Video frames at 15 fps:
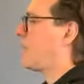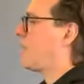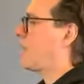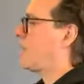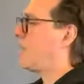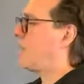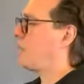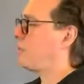
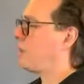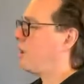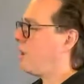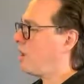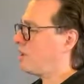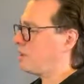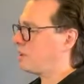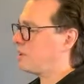How
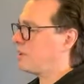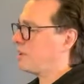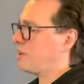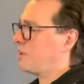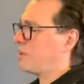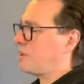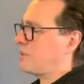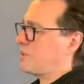long
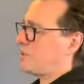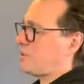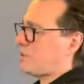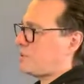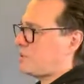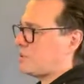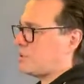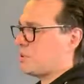you
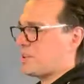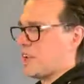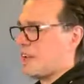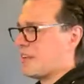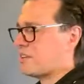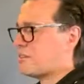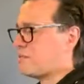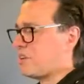would
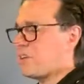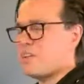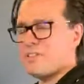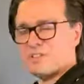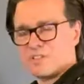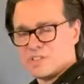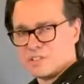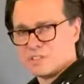like to leave
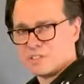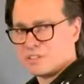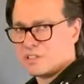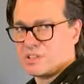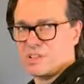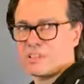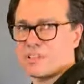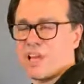this,
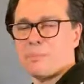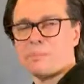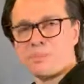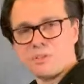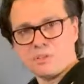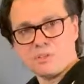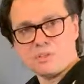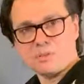it's up to
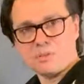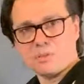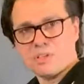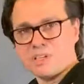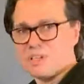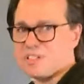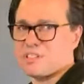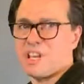you and
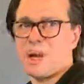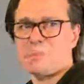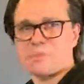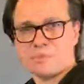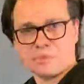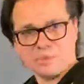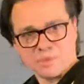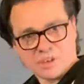it's up
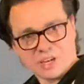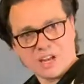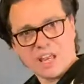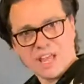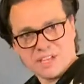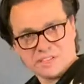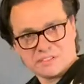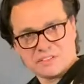to your
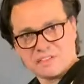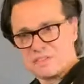client.